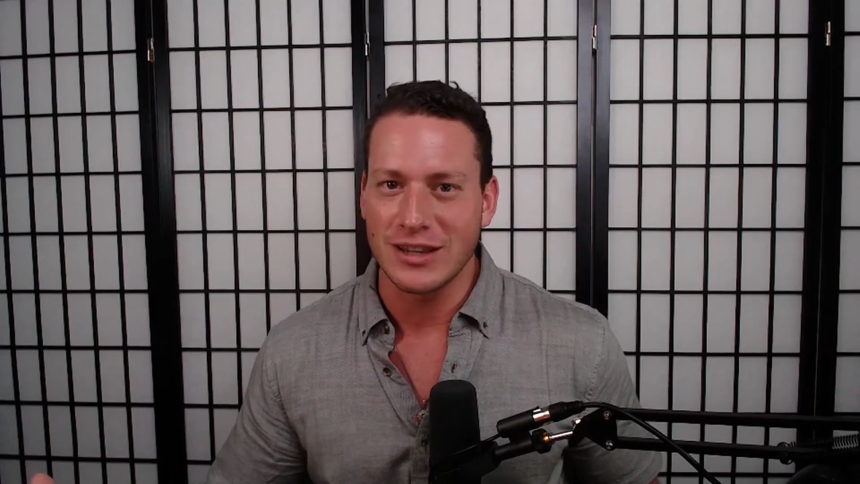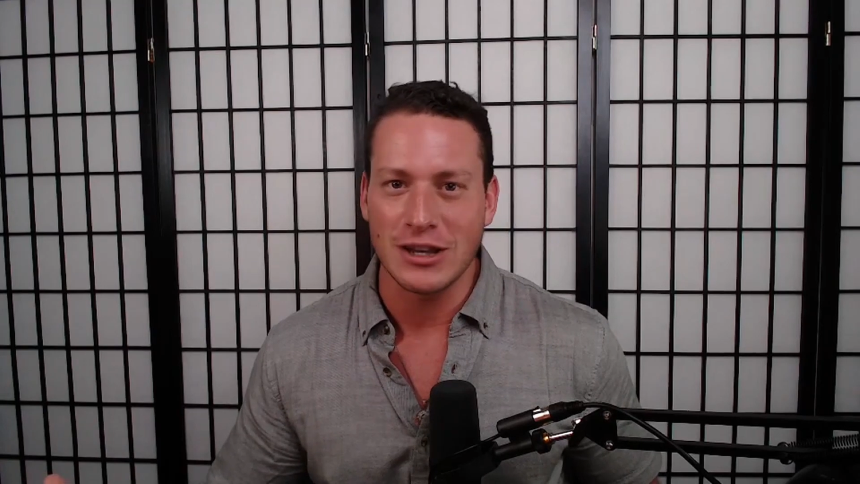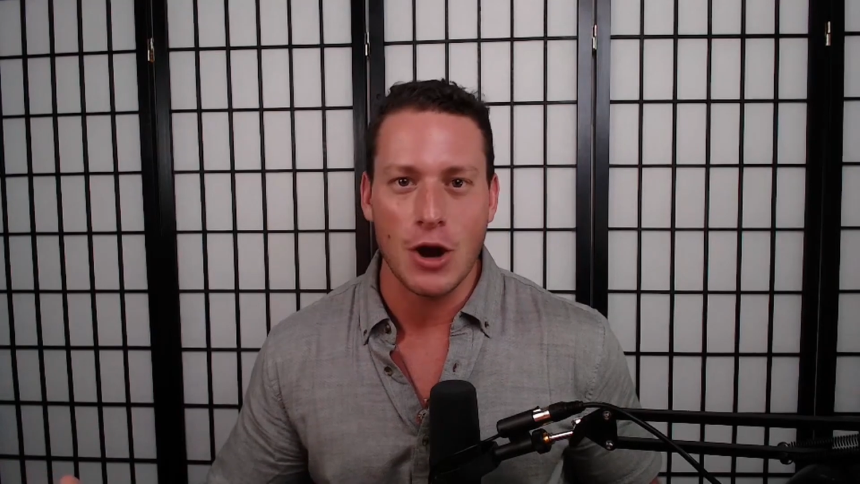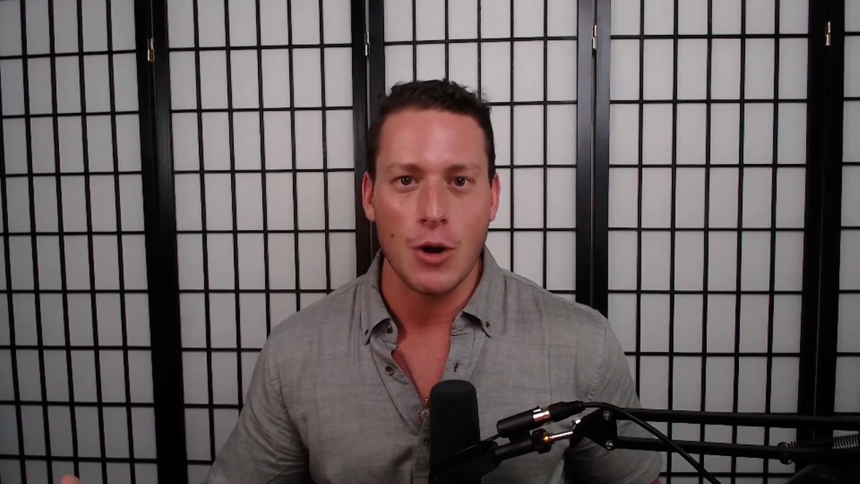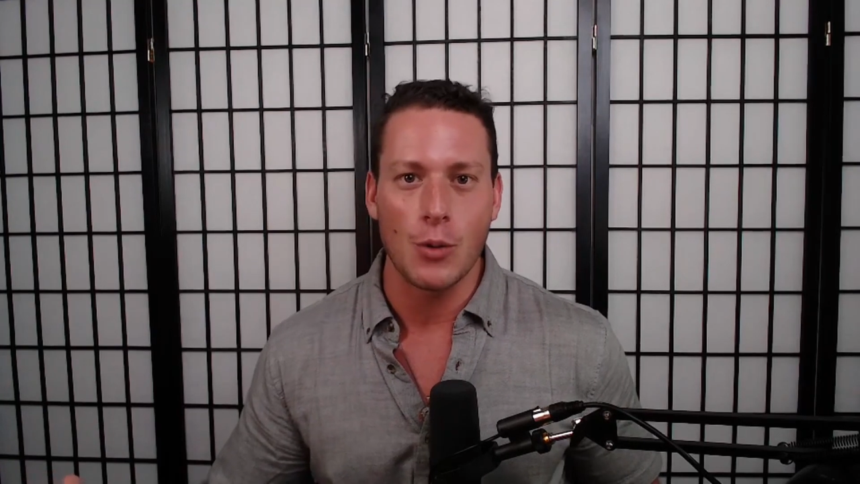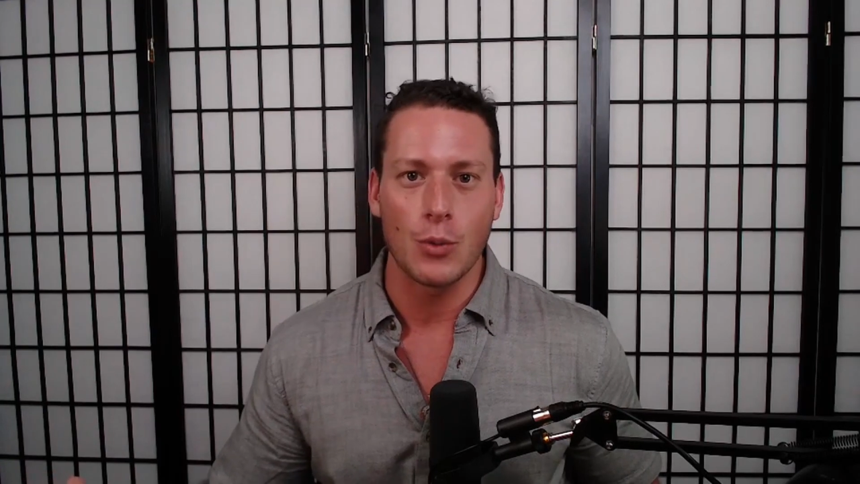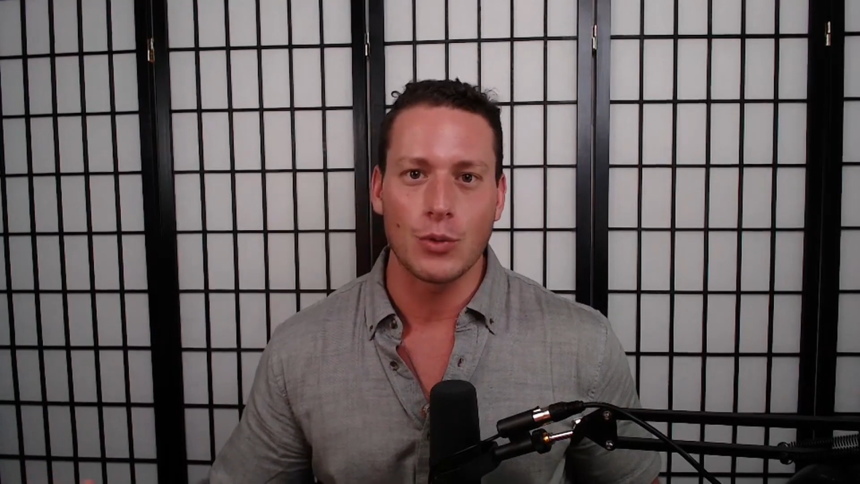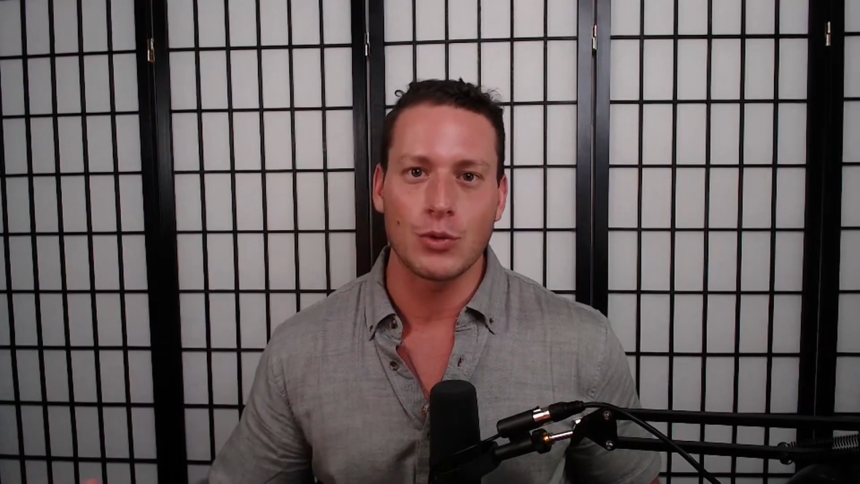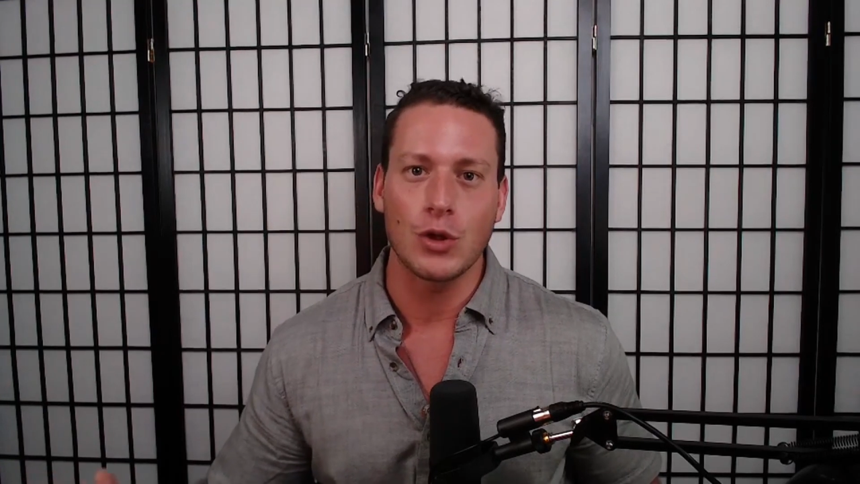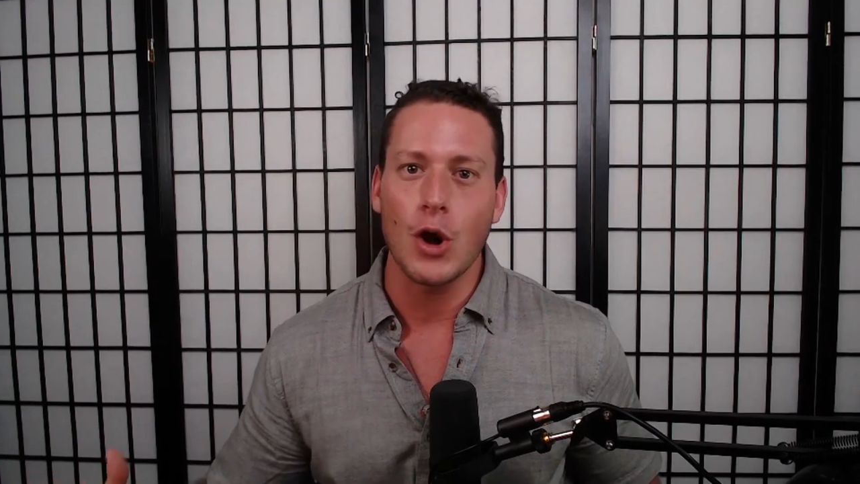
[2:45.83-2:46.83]

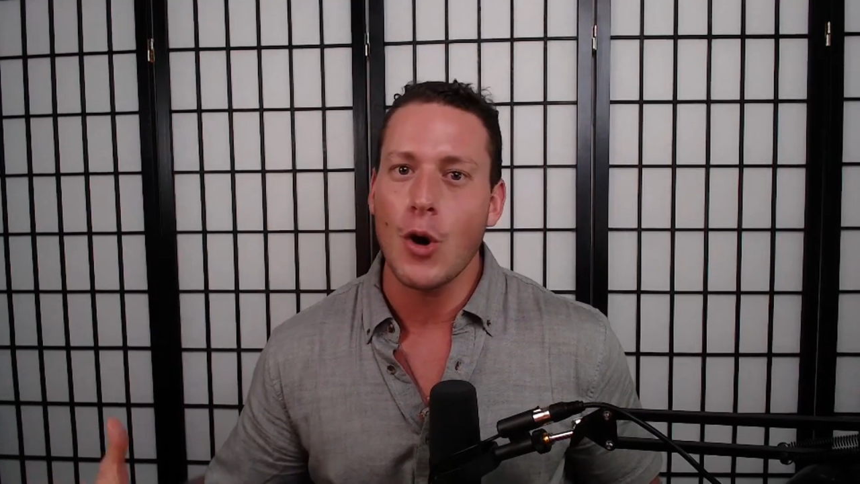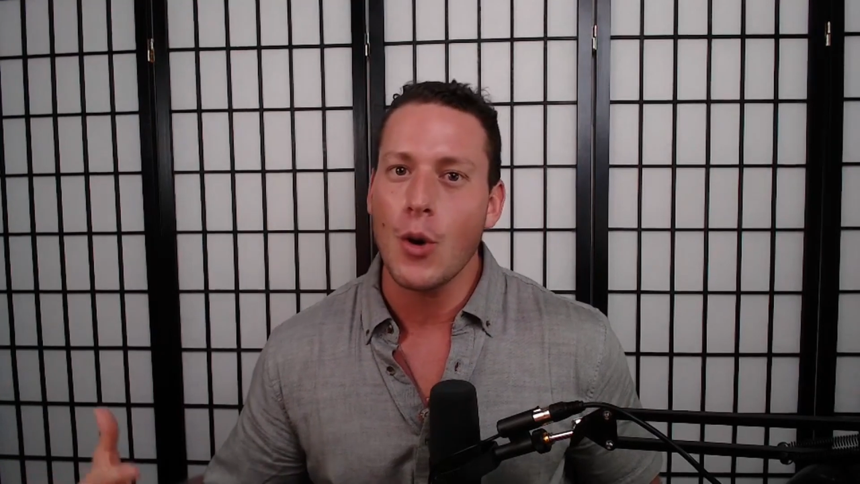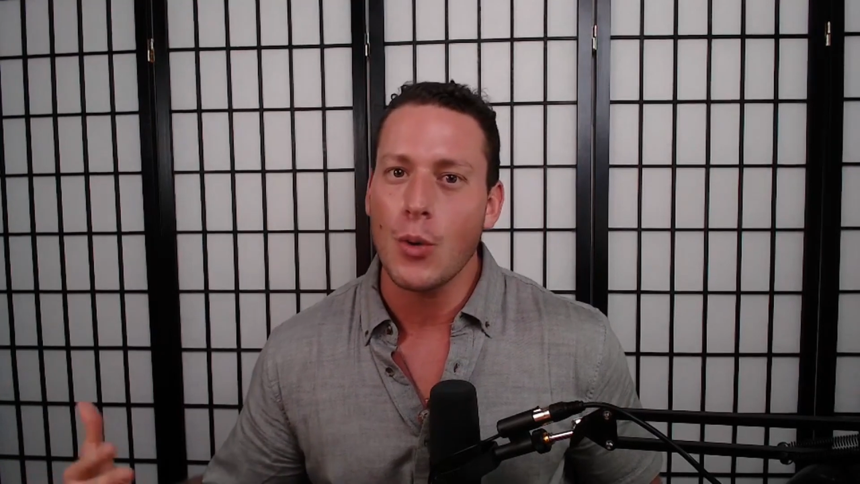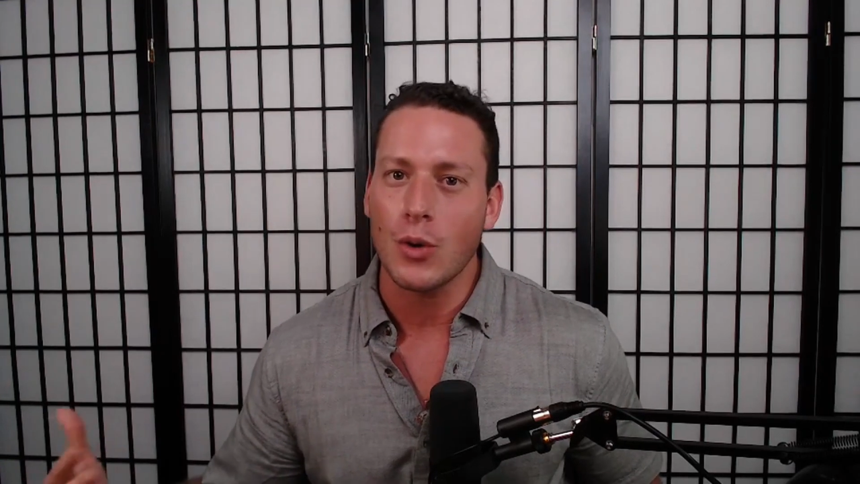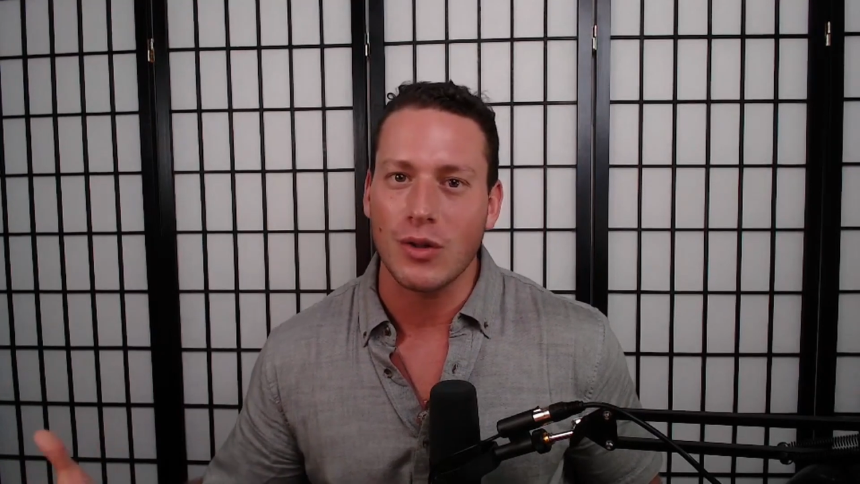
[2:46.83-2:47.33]
low